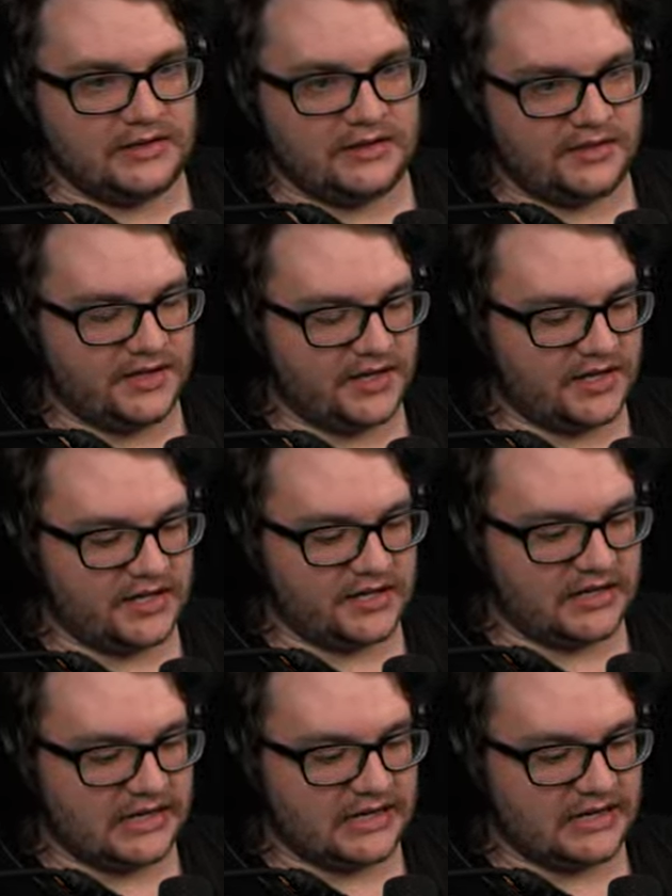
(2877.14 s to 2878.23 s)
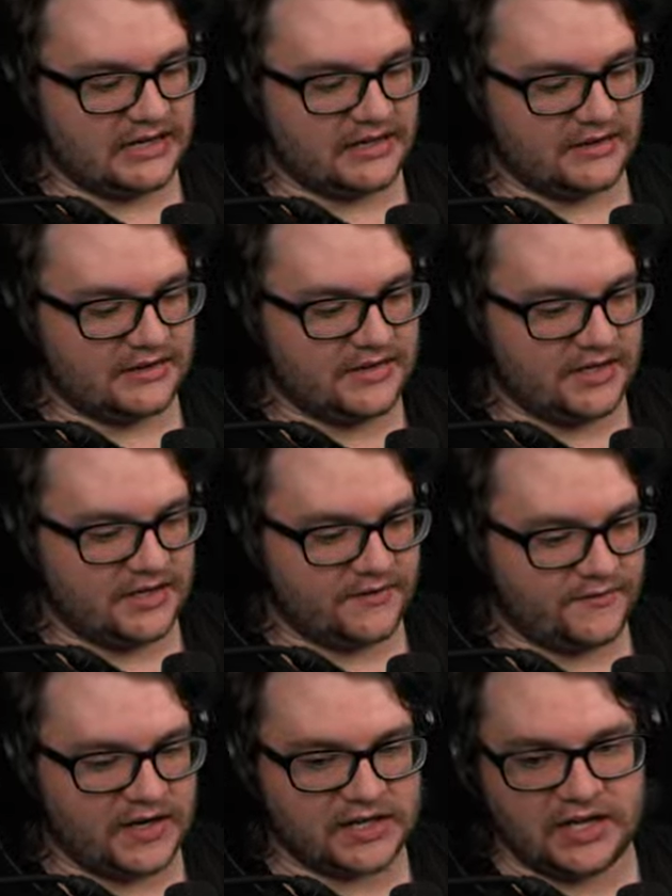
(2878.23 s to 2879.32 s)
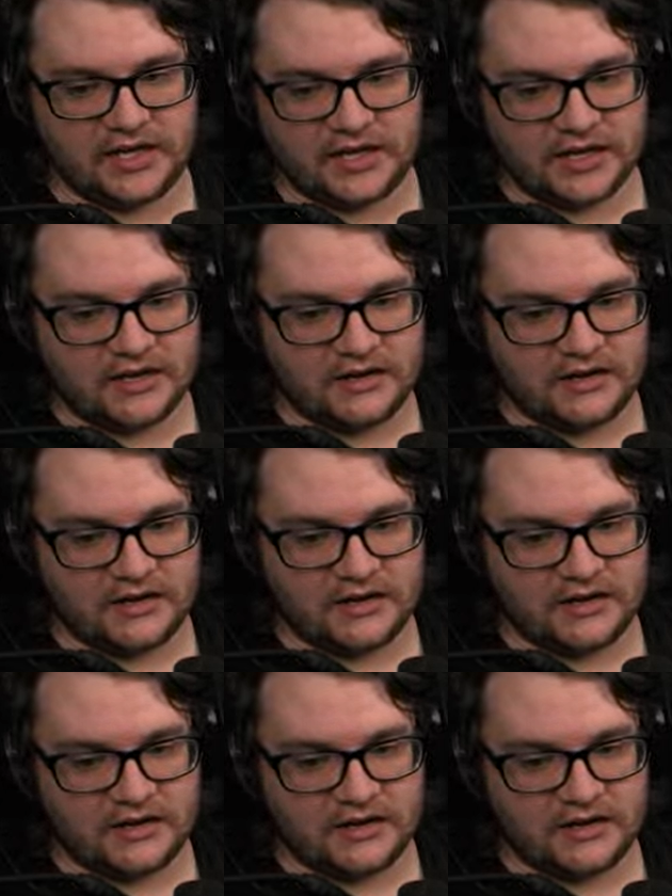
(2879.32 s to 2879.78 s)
the uh, the fucking